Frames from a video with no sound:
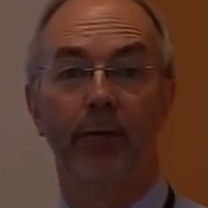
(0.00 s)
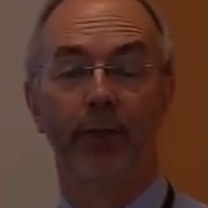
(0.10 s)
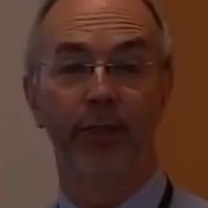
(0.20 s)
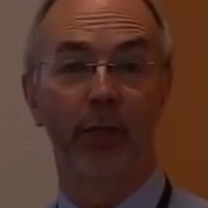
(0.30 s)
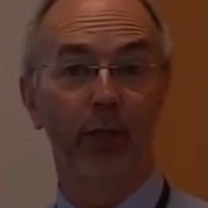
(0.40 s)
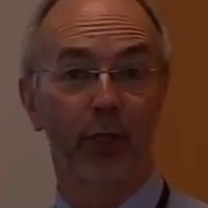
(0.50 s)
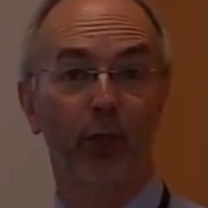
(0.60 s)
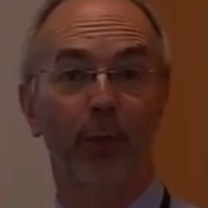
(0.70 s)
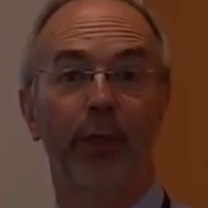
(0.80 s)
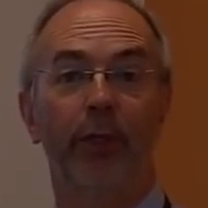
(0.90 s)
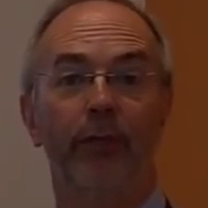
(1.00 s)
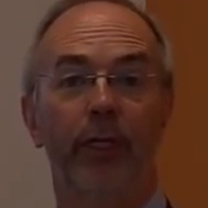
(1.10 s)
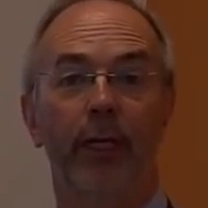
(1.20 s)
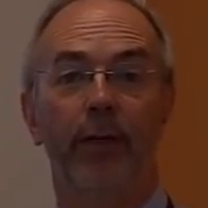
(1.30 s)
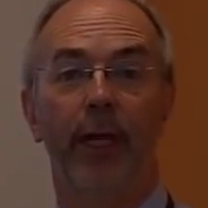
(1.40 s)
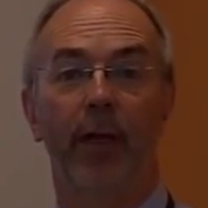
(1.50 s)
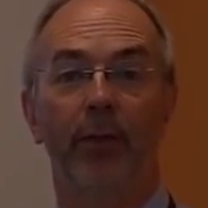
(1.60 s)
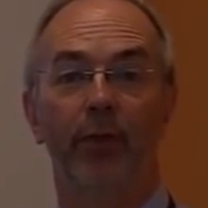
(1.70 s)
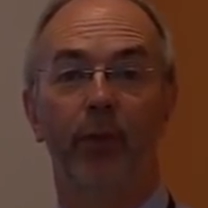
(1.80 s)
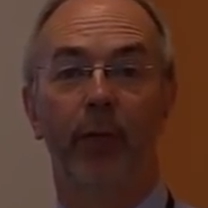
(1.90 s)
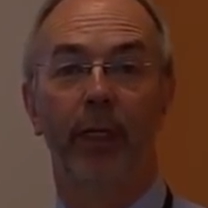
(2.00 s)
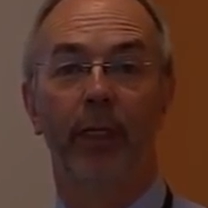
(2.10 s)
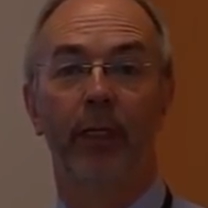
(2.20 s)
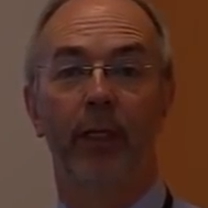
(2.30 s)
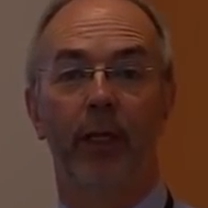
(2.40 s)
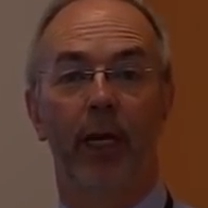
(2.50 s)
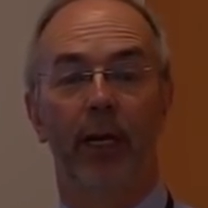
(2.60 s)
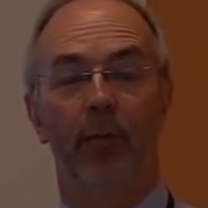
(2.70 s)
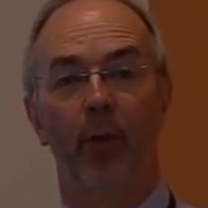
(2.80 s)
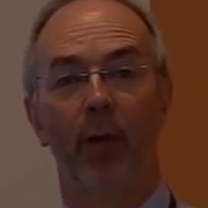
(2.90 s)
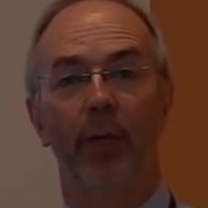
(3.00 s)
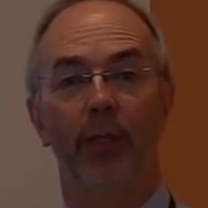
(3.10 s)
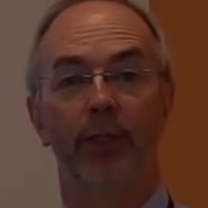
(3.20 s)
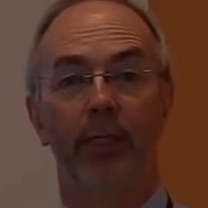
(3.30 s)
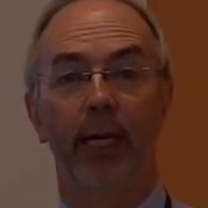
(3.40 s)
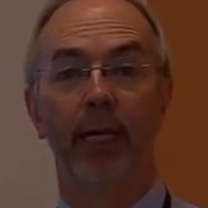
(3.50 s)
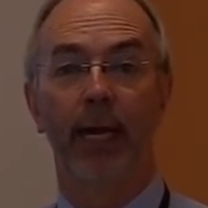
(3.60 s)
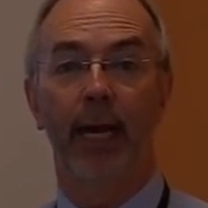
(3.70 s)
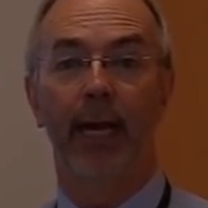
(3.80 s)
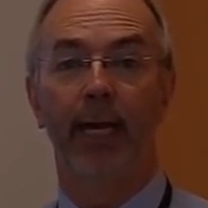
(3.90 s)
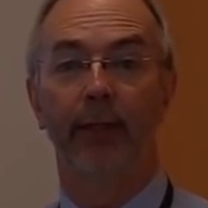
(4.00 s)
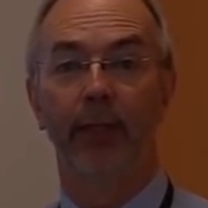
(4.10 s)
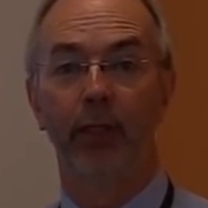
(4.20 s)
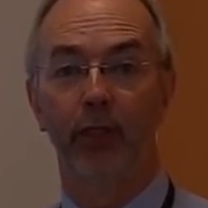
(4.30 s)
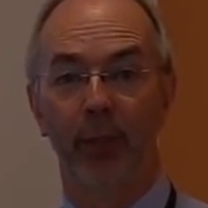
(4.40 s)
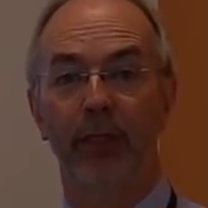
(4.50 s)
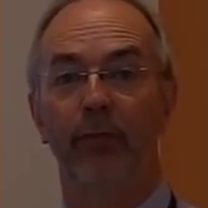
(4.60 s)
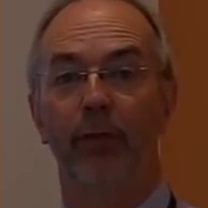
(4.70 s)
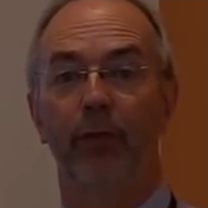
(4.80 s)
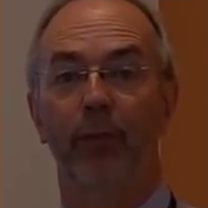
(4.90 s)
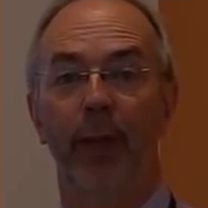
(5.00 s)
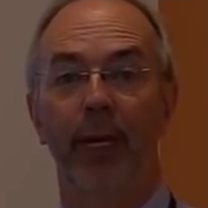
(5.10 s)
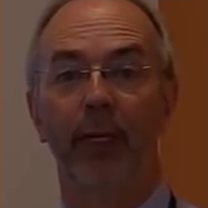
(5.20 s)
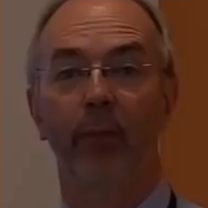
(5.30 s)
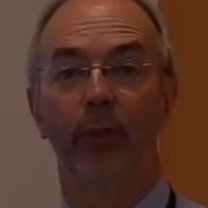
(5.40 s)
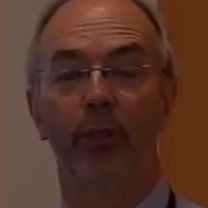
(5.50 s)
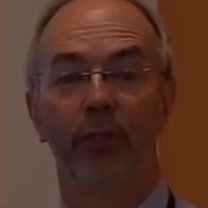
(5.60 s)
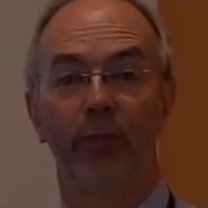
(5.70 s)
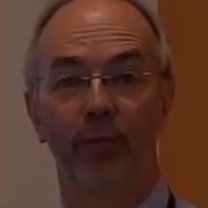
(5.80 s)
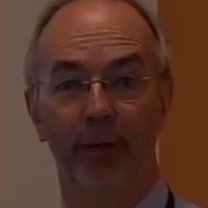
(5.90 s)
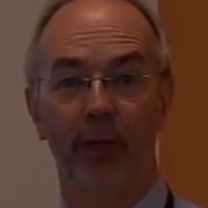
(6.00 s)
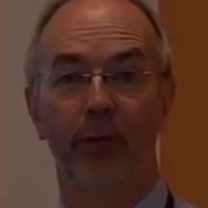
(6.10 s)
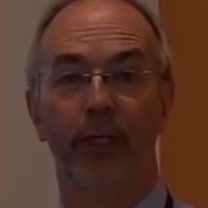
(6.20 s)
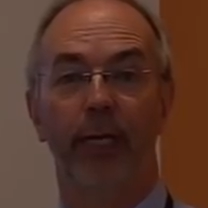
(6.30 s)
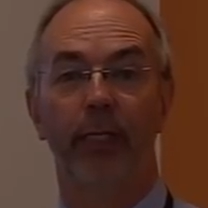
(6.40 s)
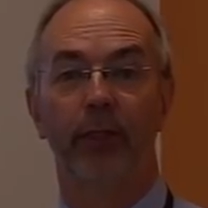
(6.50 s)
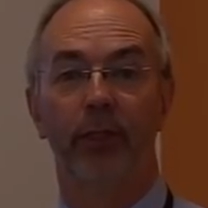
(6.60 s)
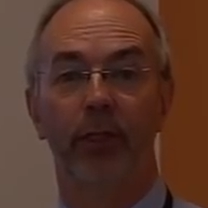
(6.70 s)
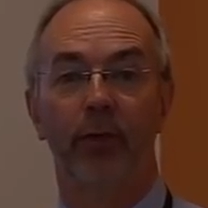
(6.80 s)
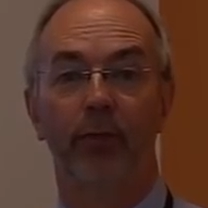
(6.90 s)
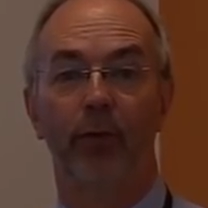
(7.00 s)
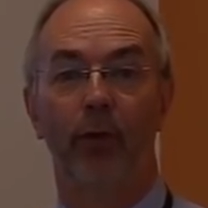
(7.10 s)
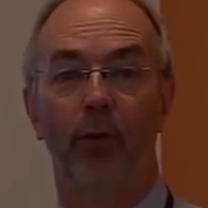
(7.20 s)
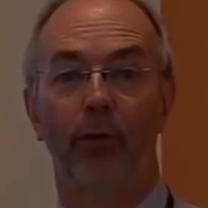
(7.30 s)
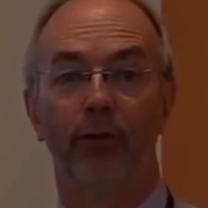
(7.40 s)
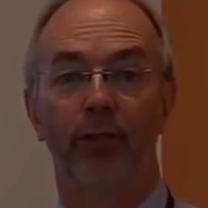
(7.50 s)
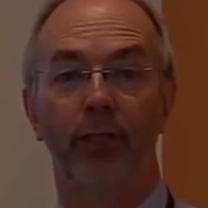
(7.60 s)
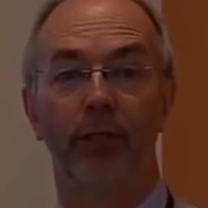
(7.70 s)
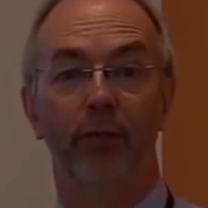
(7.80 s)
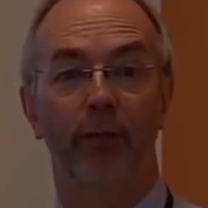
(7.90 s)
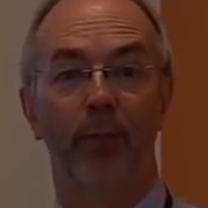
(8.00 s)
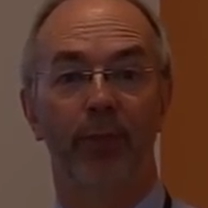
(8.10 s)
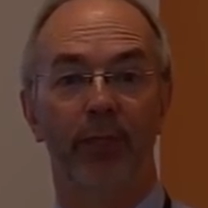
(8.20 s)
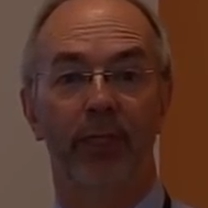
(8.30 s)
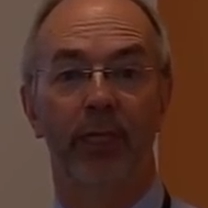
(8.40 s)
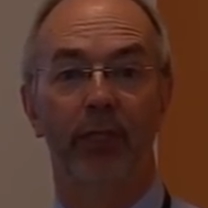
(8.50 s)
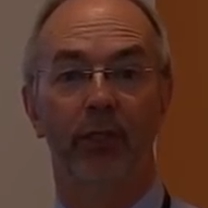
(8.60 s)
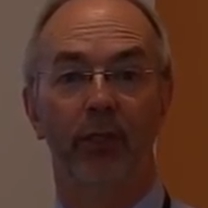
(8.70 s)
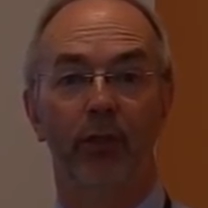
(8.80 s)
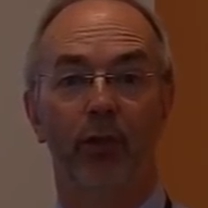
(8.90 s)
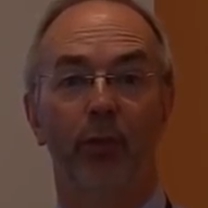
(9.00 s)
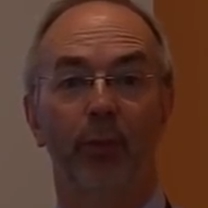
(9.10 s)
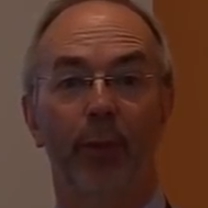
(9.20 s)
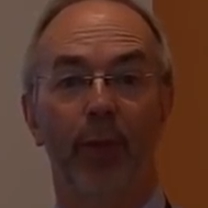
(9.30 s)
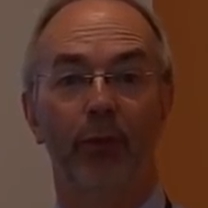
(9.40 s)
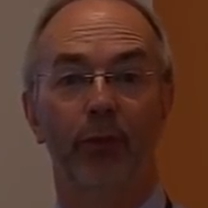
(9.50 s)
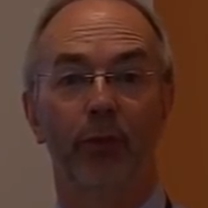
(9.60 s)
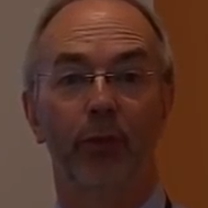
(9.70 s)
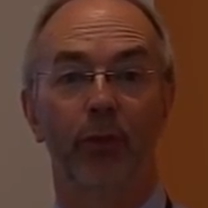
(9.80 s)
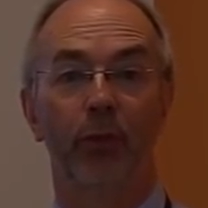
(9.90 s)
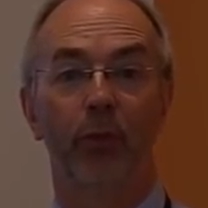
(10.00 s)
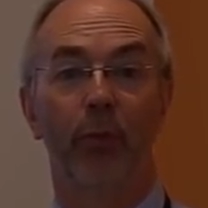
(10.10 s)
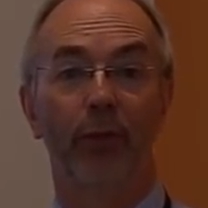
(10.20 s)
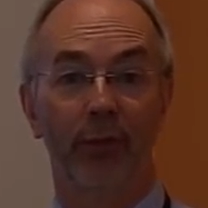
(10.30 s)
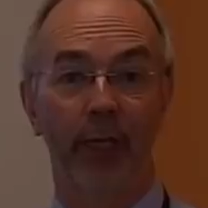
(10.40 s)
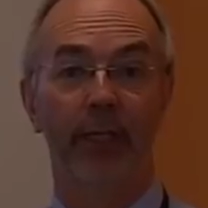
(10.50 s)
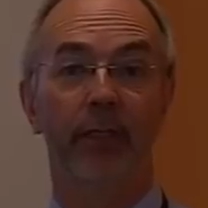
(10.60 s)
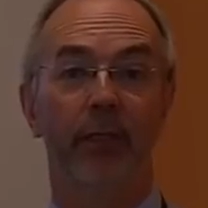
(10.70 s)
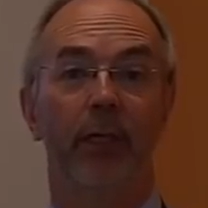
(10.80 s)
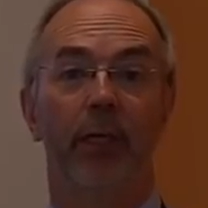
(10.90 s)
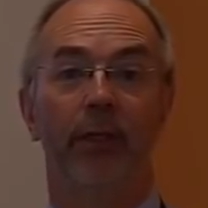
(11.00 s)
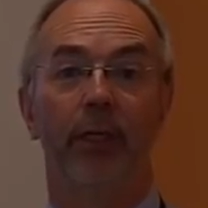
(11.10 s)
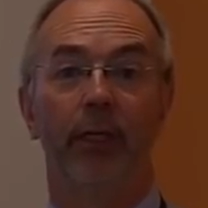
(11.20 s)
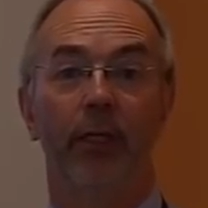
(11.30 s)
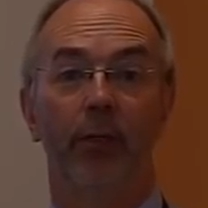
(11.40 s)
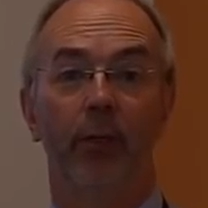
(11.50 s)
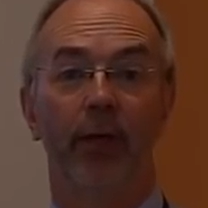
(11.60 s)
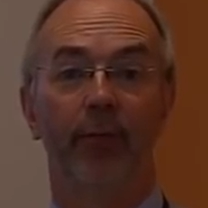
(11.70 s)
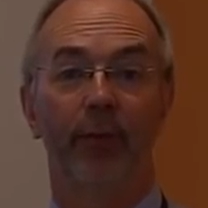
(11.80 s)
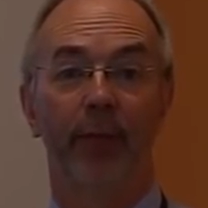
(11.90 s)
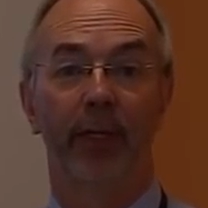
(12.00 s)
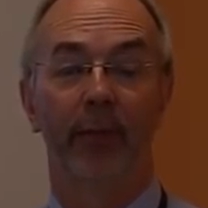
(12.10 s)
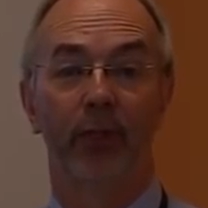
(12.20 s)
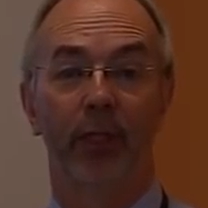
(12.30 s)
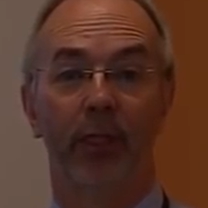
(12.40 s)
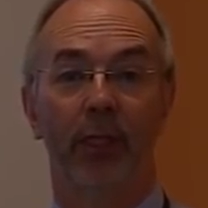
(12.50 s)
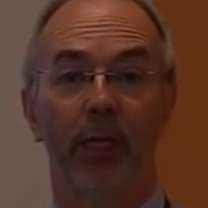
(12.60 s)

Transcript: There's only a short period of time now between where we are today and the 25th of May, which is the final date for the receipt of representations on the proposal to modernise the local government of Buckinghamshire.